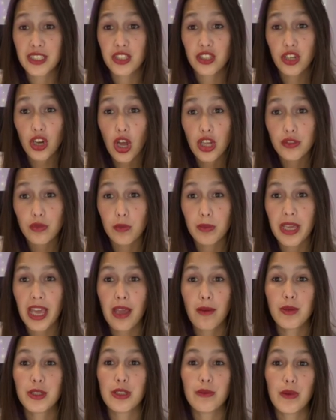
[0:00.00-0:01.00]
slots will be able
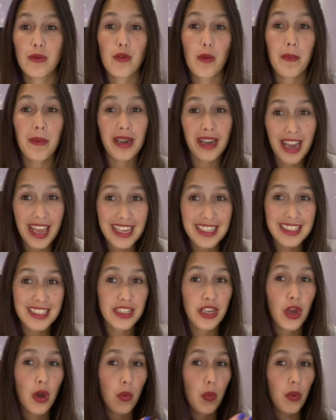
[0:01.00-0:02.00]
to be replaced
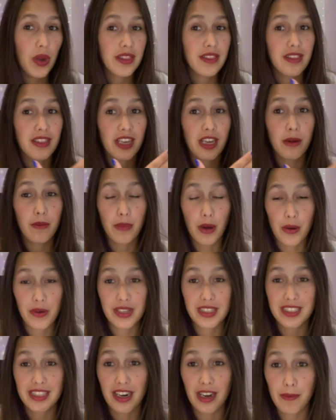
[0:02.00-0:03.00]
with the components
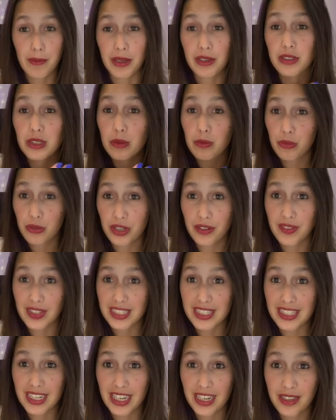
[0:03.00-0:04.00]
that I built
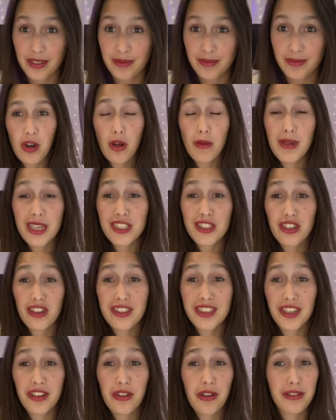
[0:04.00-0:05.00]
previously. All my slots are
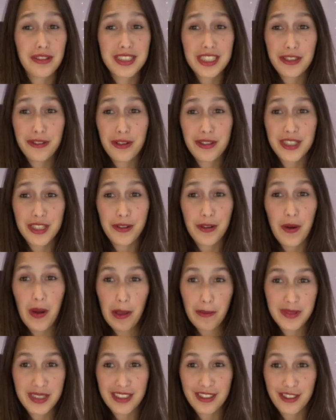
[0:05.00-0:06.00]
called 00
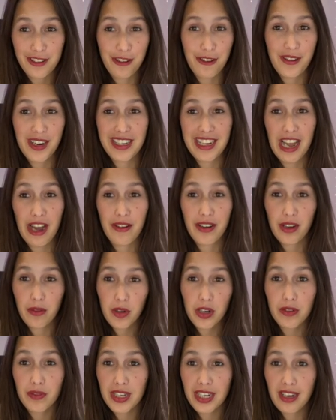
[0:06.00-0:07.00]
empty slot right now, and I want to
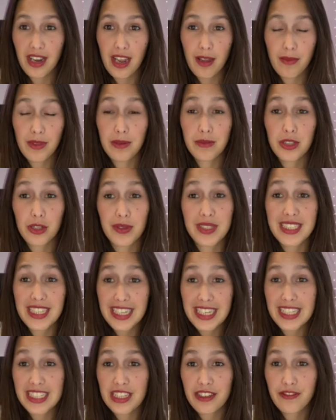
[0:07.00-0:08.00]
rename them so it's
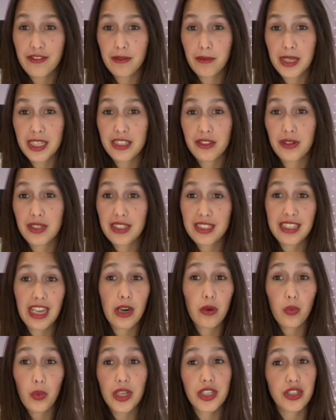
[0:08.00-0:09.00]
easier for me to understand
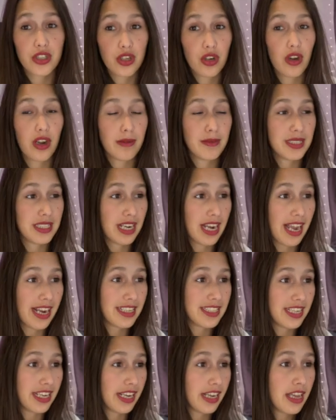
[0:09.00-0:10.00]
which slot I'm
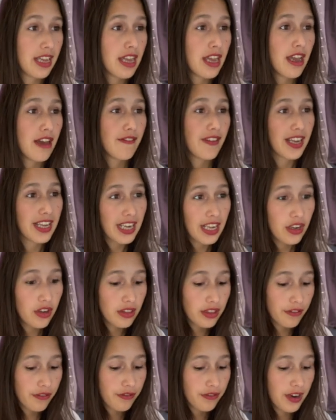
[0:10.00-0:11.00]
selecting. If I click
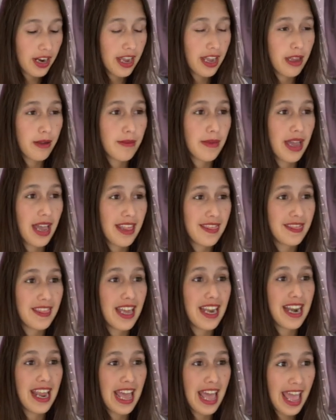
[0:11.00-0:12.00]
on the frame and
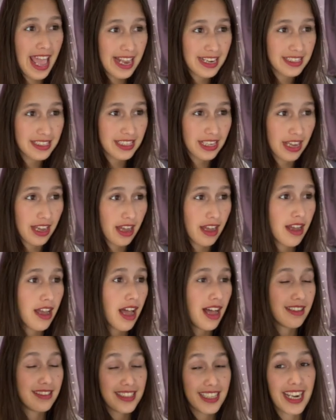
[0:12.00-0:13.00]
then enter,
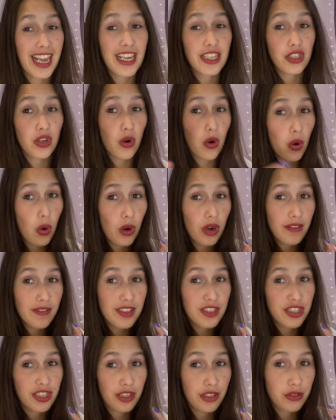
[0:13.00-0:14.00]
I'll select all of
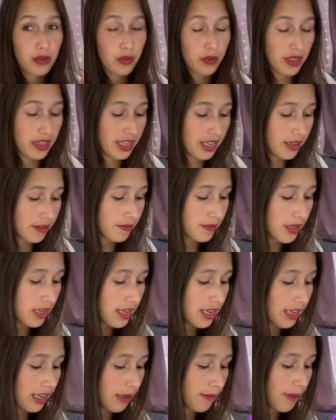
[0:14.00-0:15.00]
the children within,
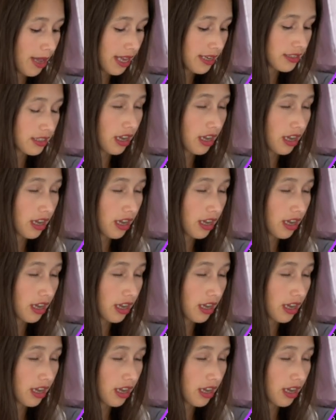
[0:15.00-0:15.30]
Command